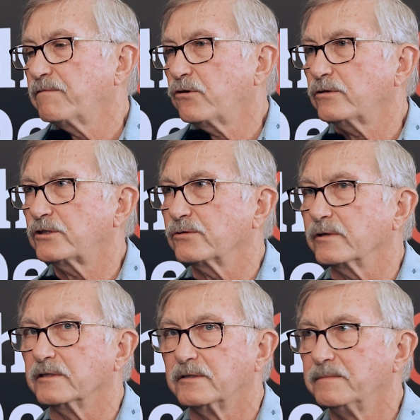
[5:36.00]
of course
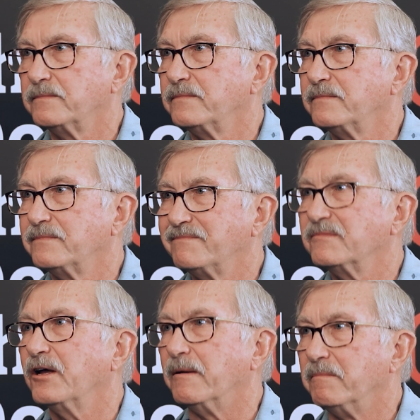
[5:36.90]
there is.
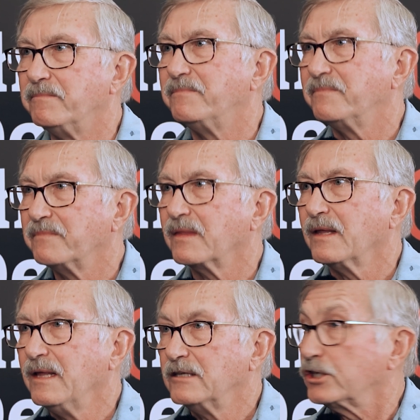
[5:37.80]
Yeah,
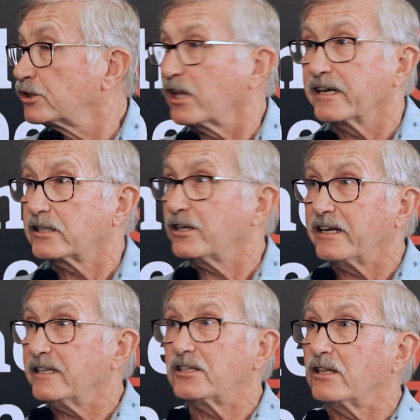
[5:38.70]
just like
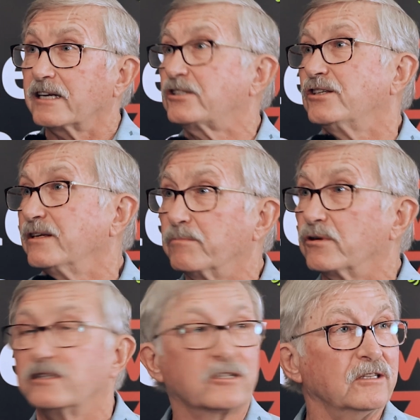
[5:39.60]
today's election in
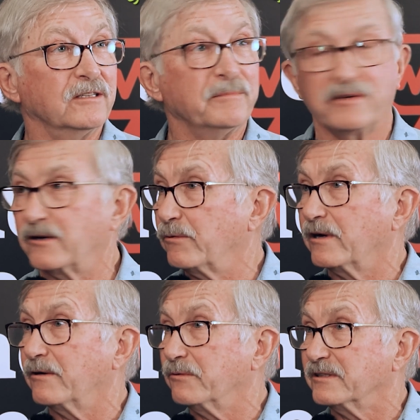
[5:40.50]
British Columbia,
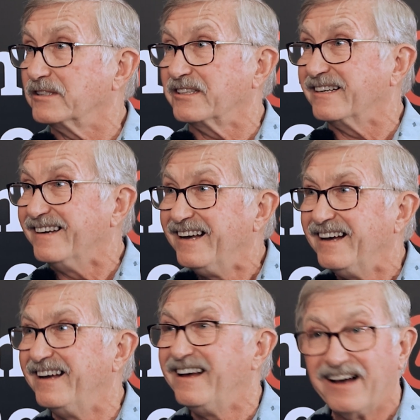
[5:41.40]
where it was a
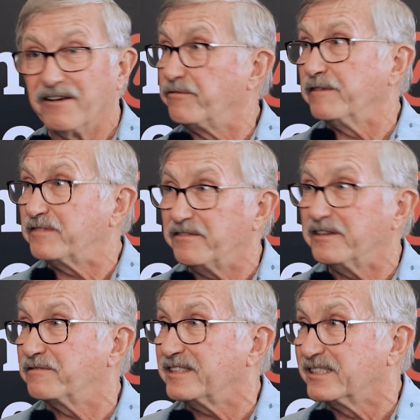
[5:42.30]

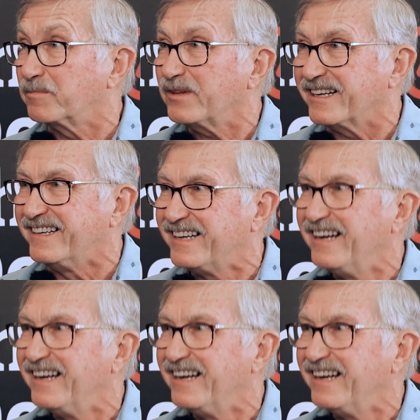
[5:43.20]
50-50 split.